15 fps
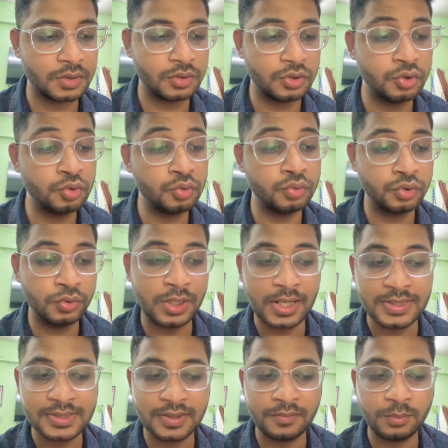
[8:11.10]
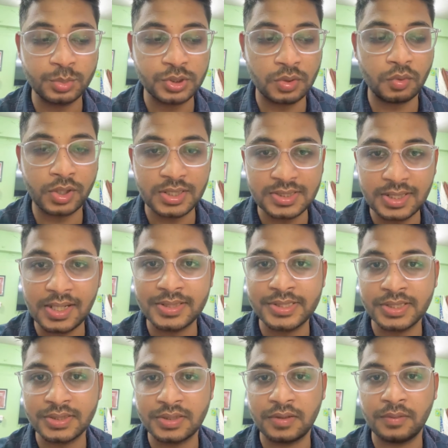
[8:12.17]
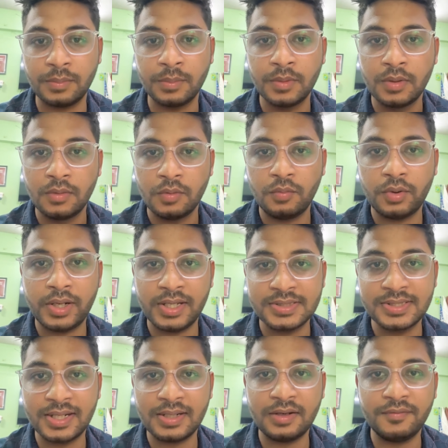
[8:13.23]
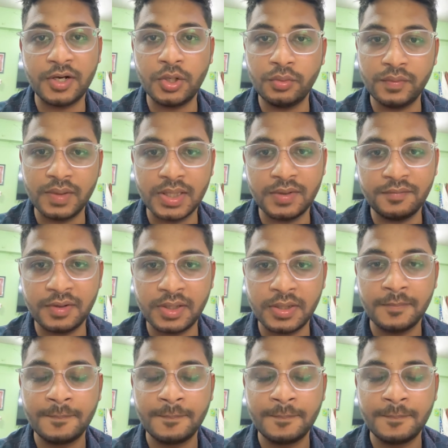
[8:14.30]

you'll ask him, sir, what is the Lasix drip? What exactly? When do we give it?